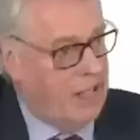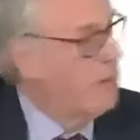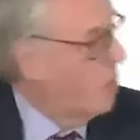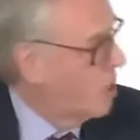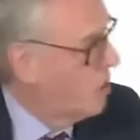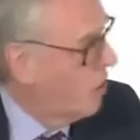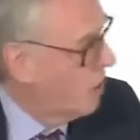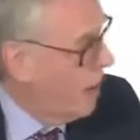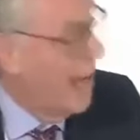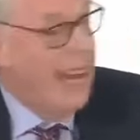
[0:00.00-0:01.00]
has an important
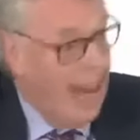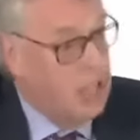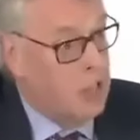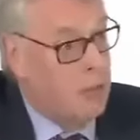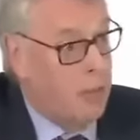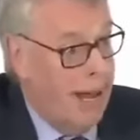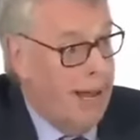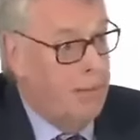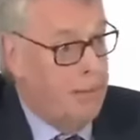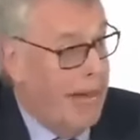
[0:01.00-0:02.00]
role to play and should
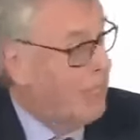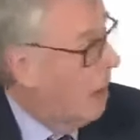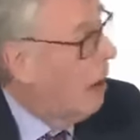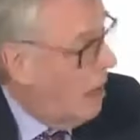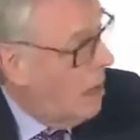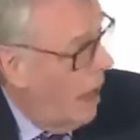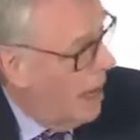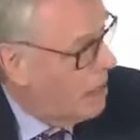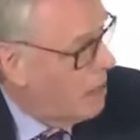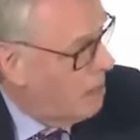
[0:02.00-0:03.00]
play it better
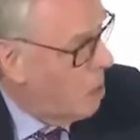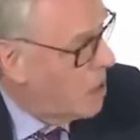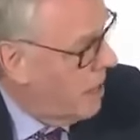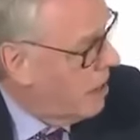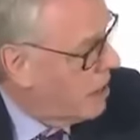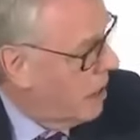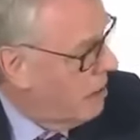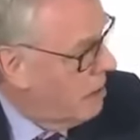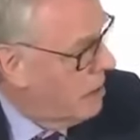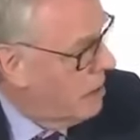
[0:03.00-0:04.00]
and more seriously.